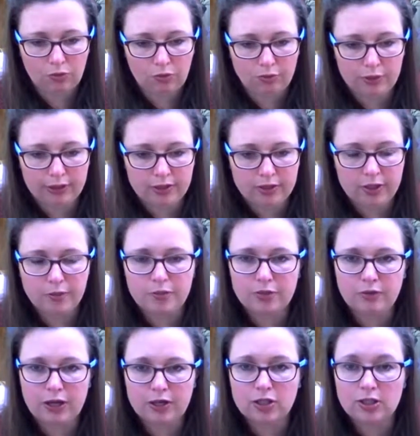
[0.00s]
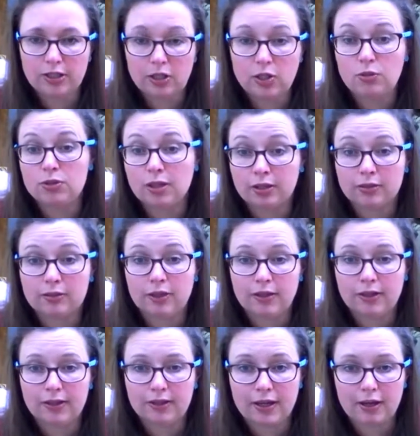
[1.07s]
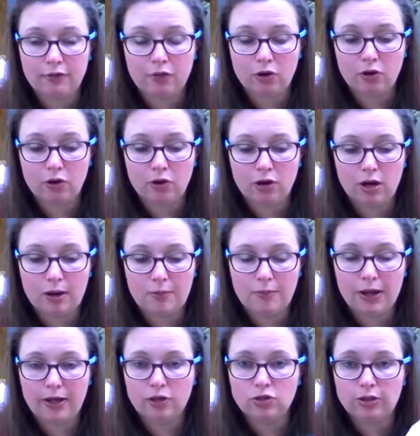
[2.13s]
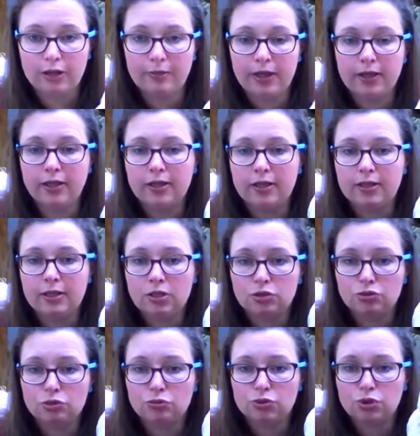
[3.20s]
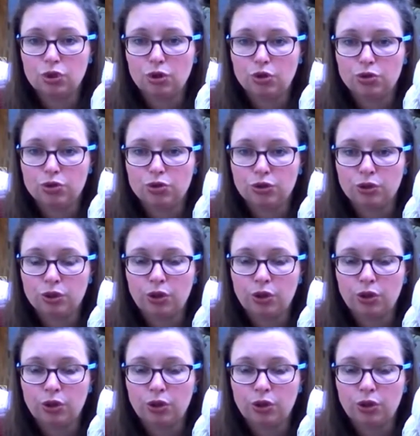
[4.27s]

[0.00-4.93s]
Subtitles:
But in terms of actually using the yarn that I've got, I might try making these into some socks.